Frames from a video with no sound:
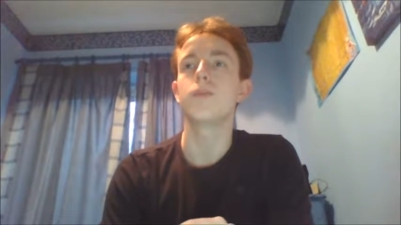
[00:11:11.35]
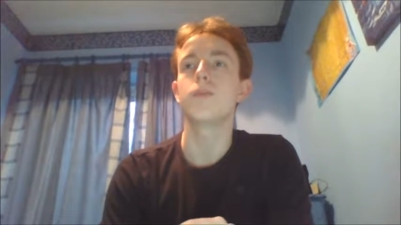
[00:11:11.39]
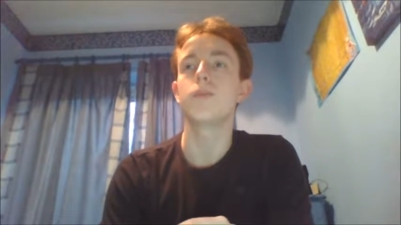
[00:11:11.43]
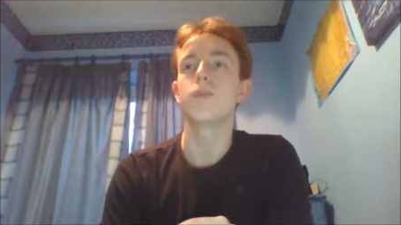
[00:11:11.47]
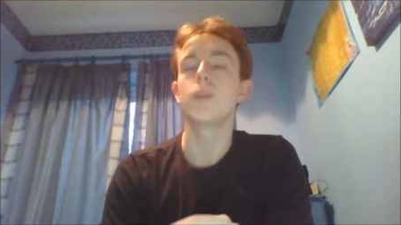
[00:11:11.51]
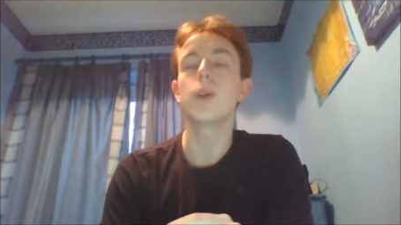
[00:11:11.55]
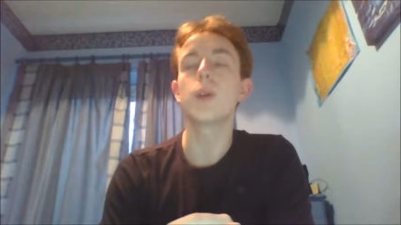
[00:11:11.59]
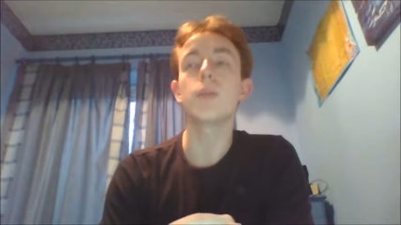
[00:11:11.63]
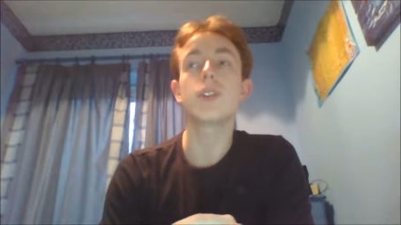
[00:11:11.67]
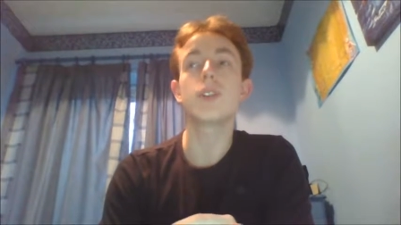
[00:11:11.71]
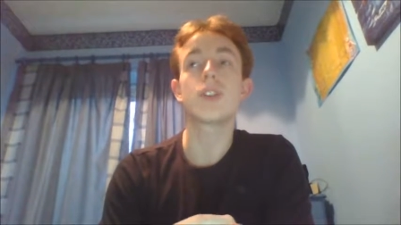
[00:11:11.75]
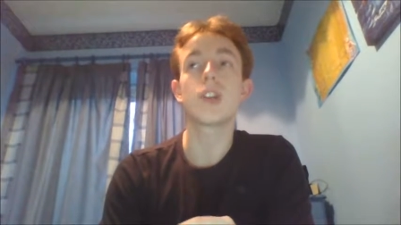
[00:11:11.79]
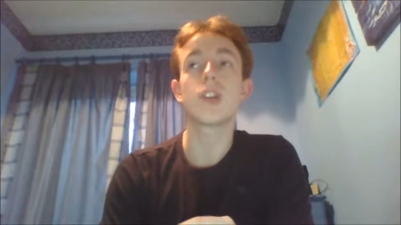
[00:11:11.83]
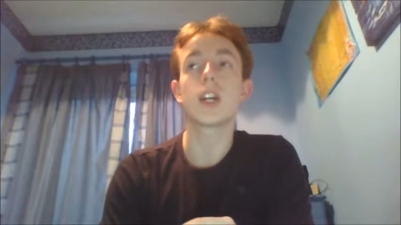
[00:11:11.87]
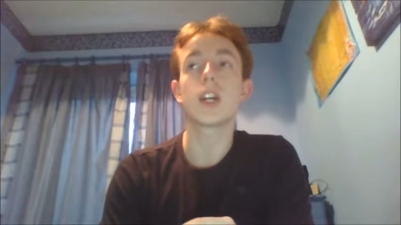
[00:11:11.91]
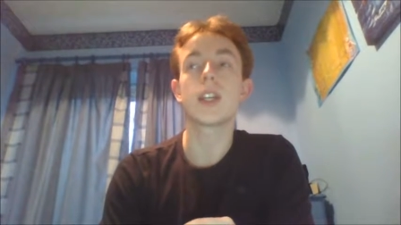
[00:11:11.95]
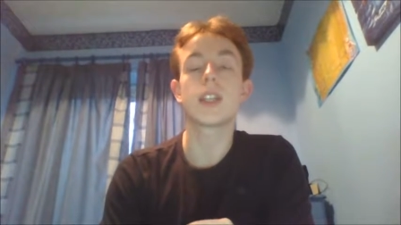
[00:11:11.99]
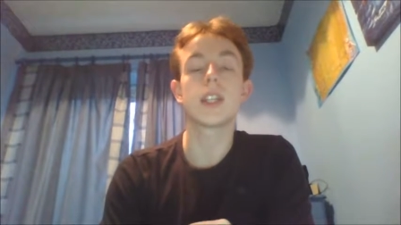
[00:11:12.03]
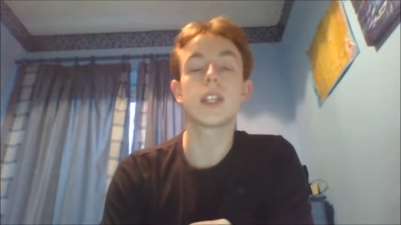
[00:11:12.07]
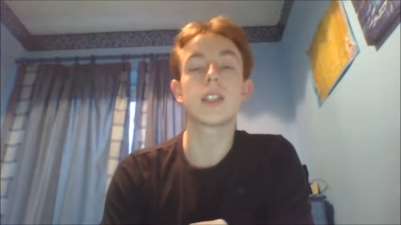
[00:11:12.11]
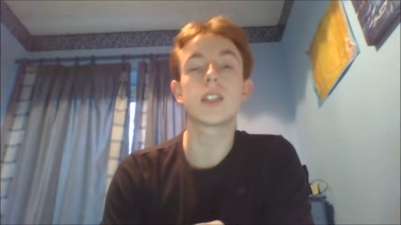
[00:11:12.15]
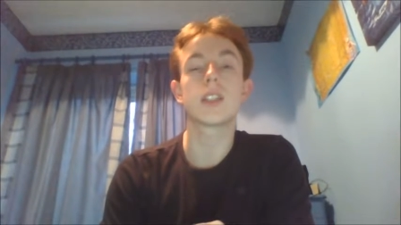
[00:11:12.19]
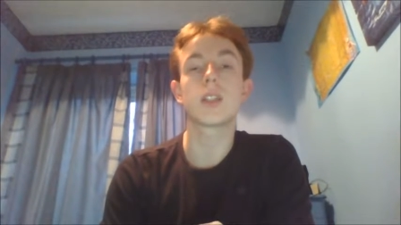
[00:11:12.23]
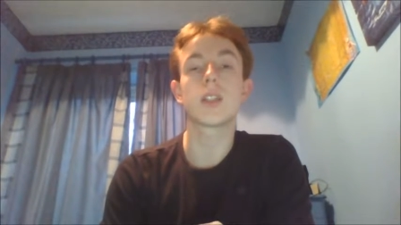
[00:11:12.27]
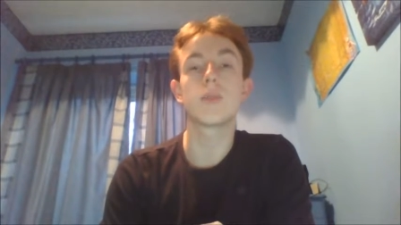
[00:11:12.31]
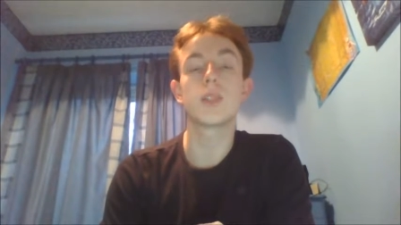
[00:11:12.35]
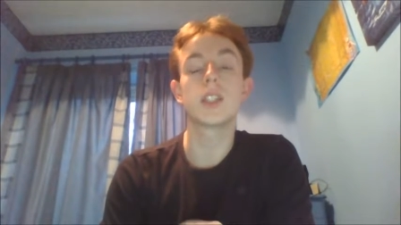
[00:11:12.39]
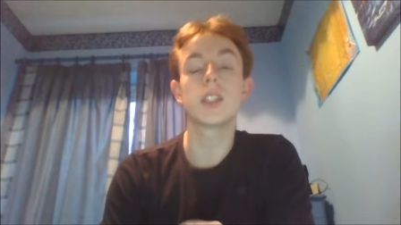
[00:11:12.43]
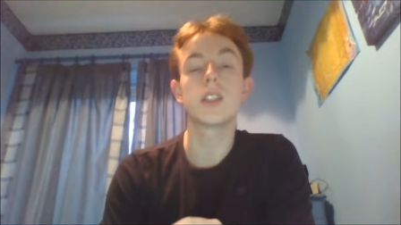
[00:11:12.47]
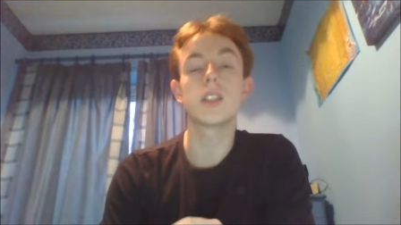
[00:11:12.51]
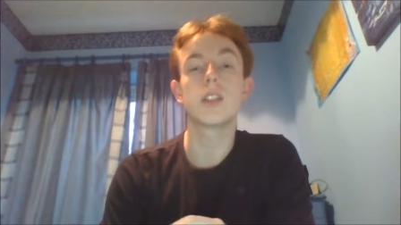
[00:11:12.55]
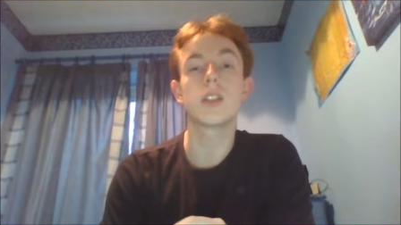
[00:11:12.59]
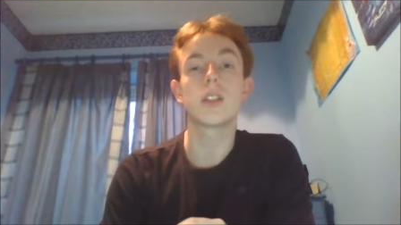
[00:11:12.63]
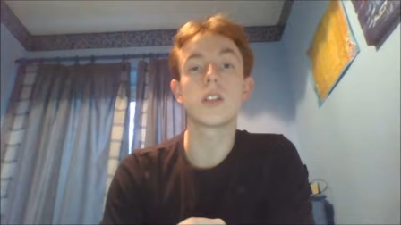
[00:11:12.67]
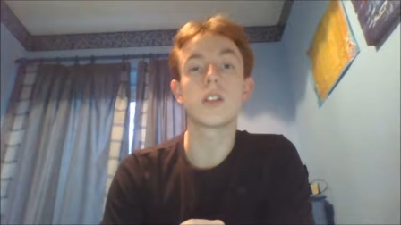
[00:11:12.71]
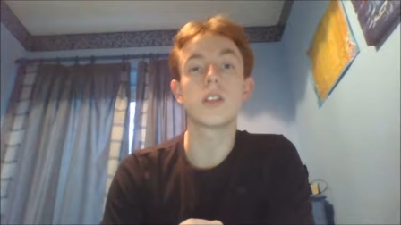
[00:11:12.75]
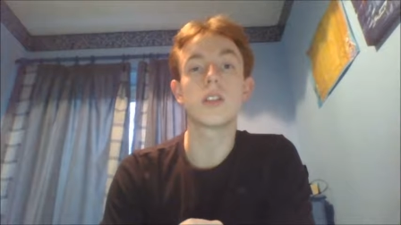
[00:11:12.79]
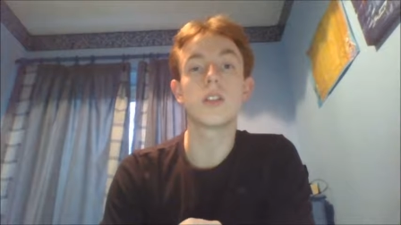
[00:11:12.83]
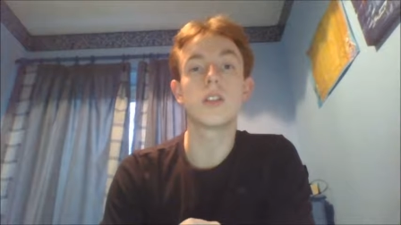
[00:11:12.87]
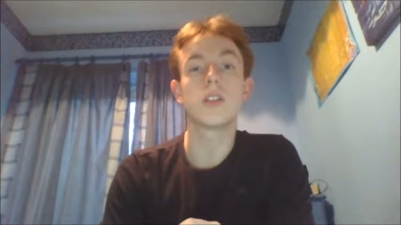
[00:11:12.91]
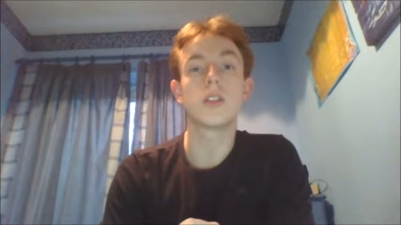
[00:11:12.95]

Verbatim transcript: maybe try and get somebody to